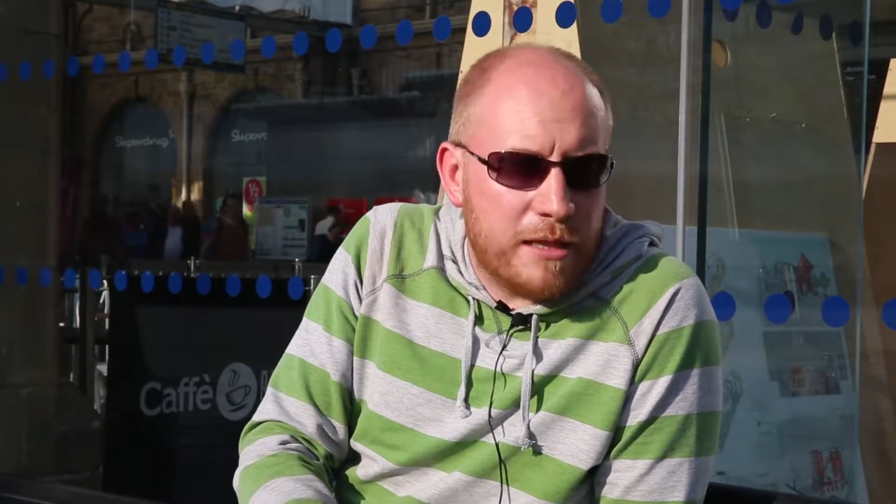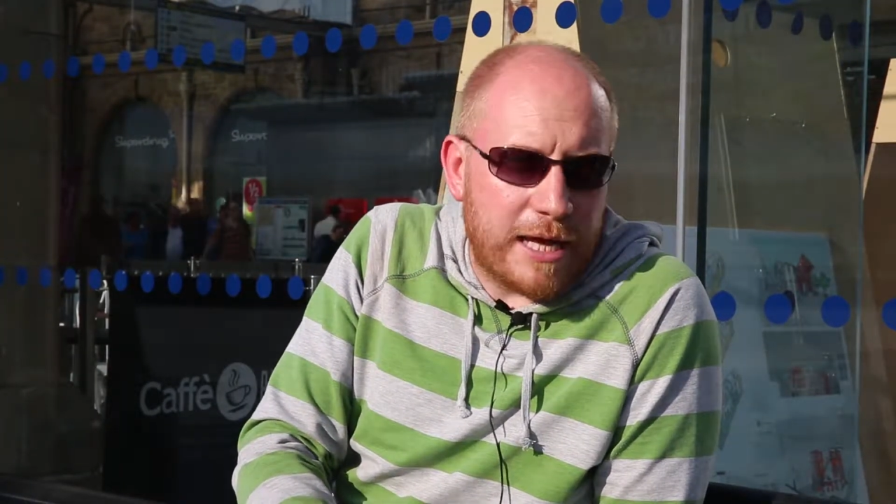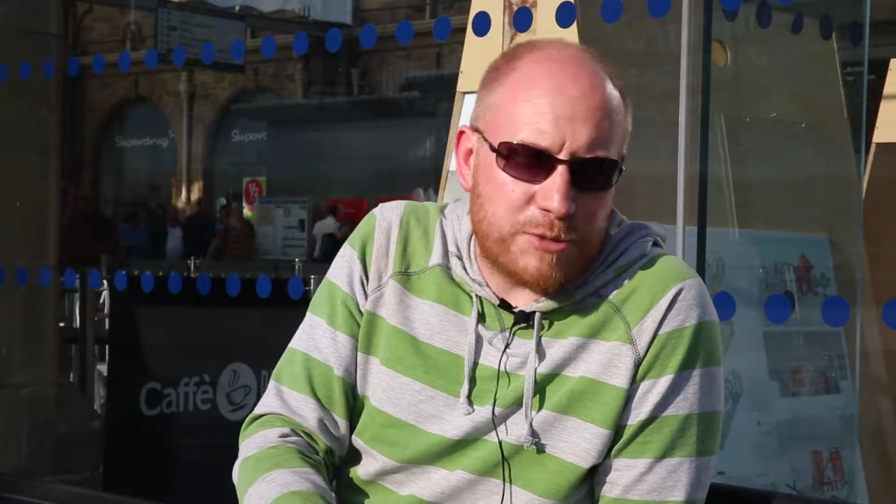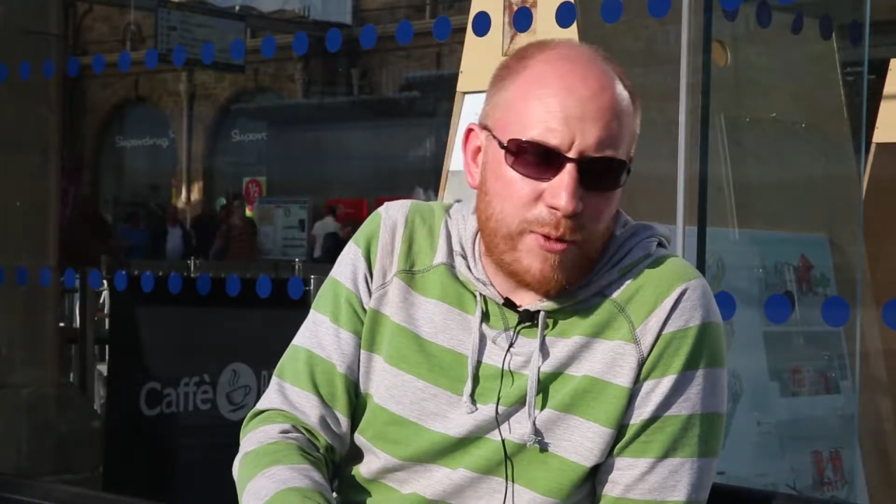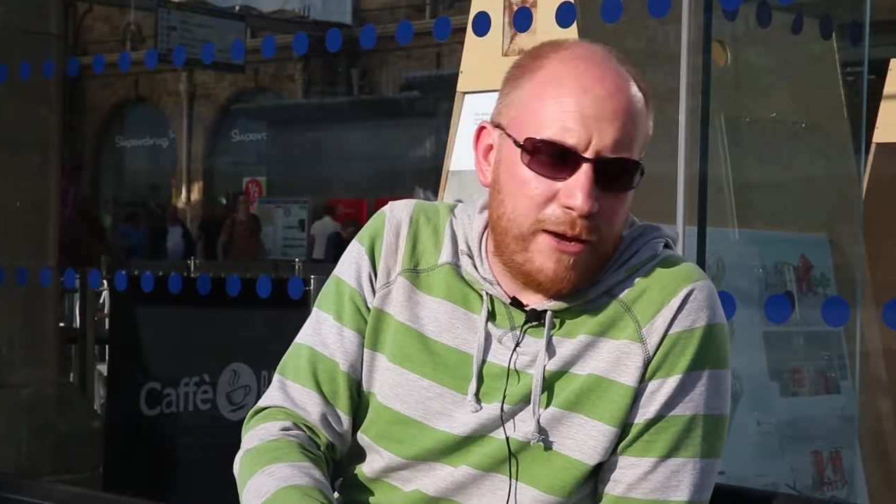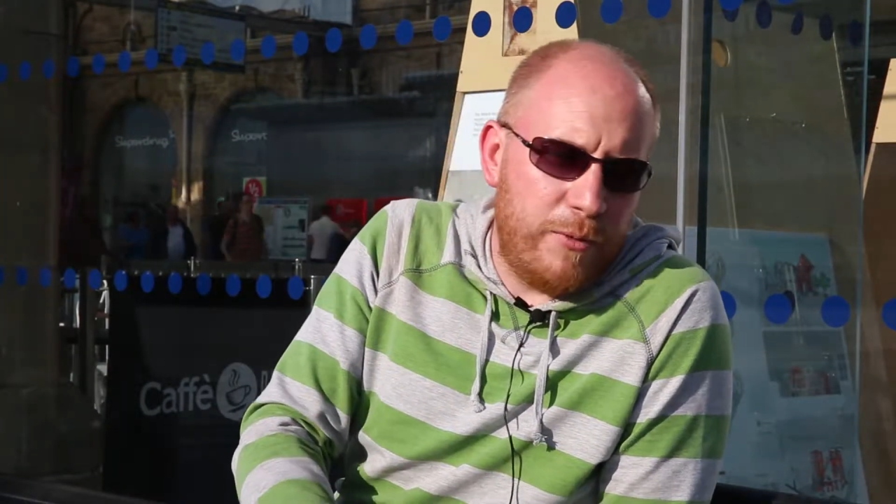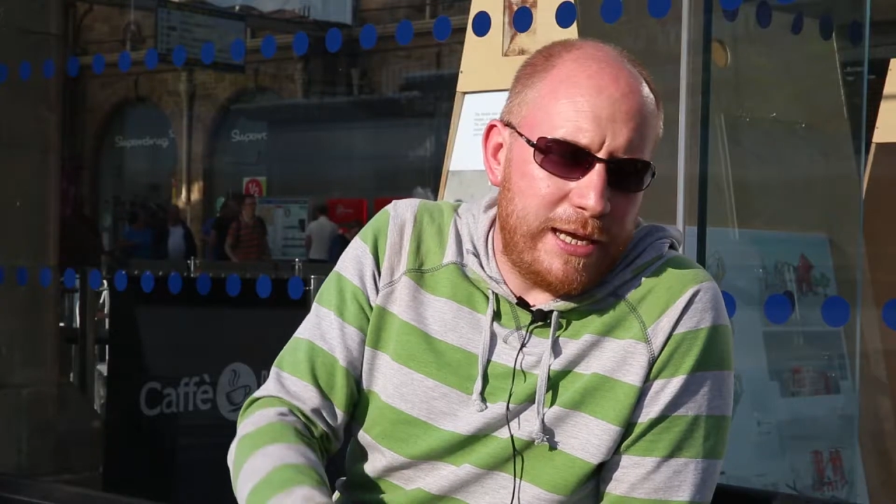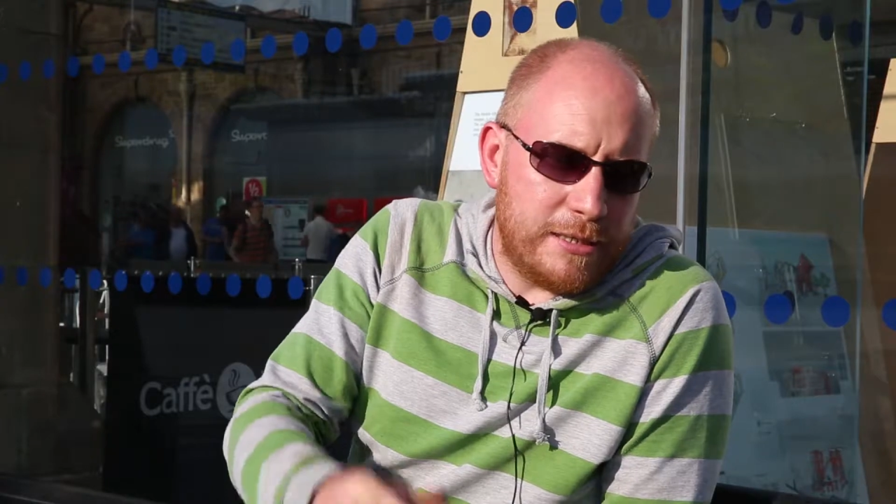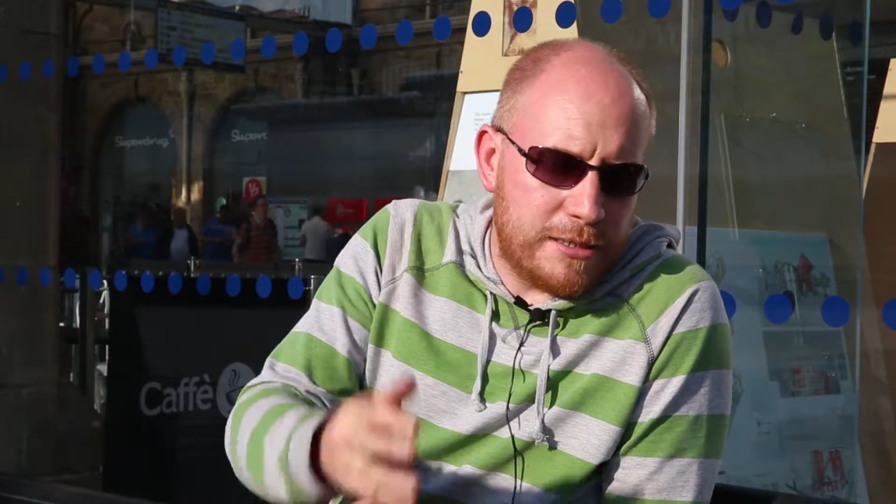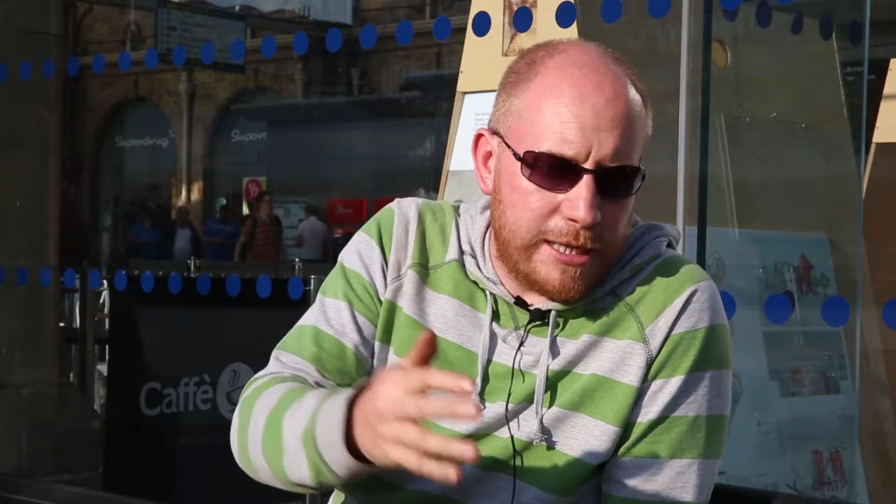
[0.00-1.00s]
that's where
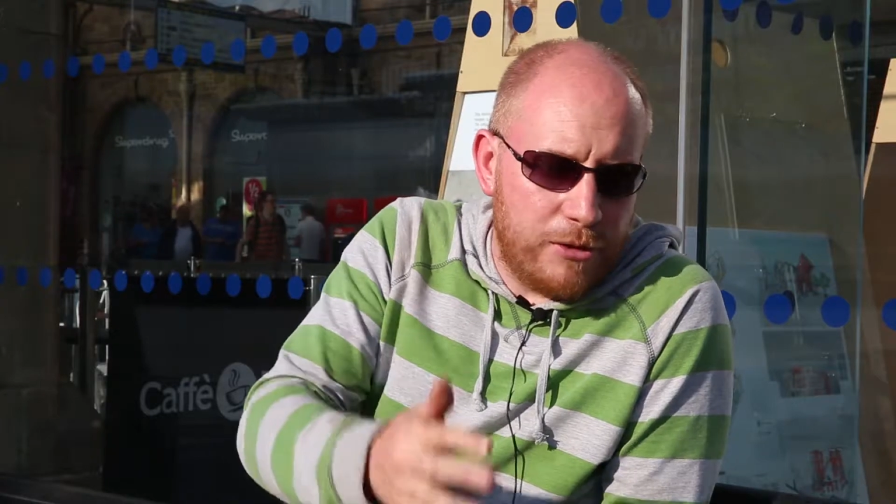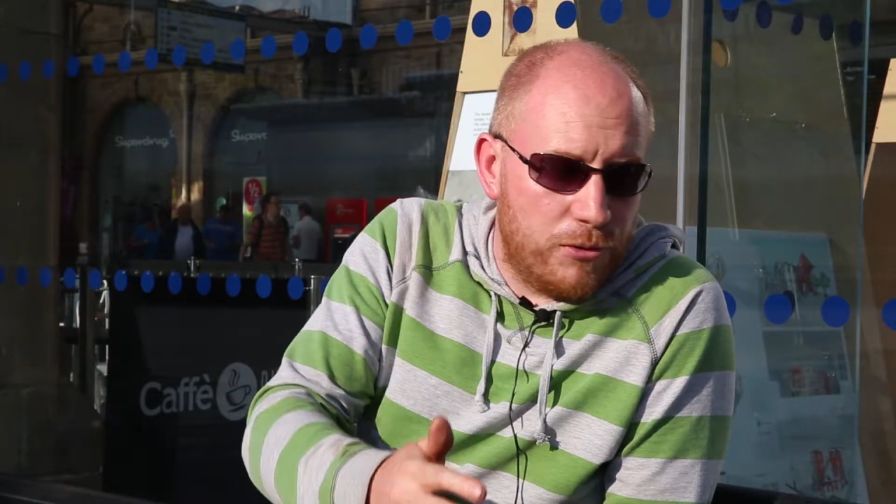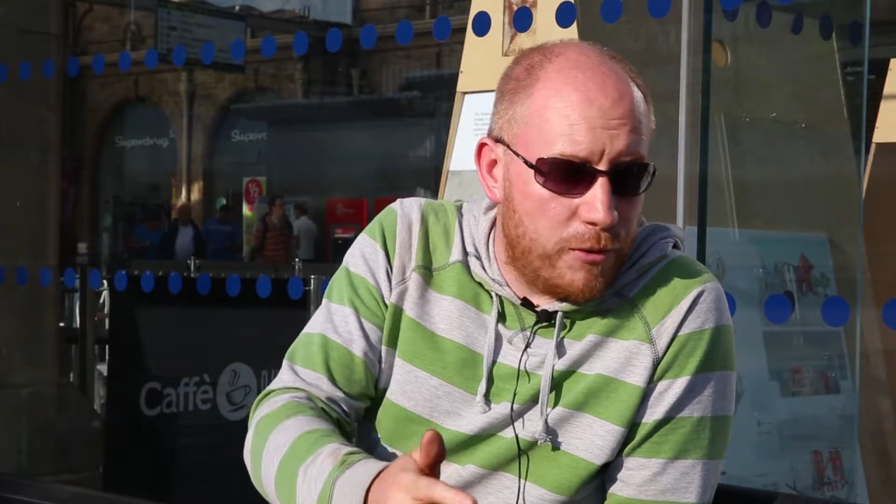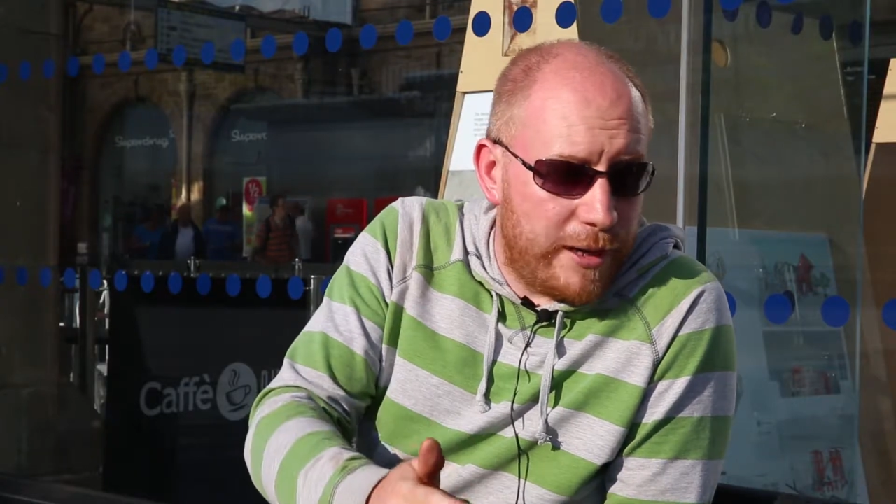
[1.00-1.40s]
we can see all the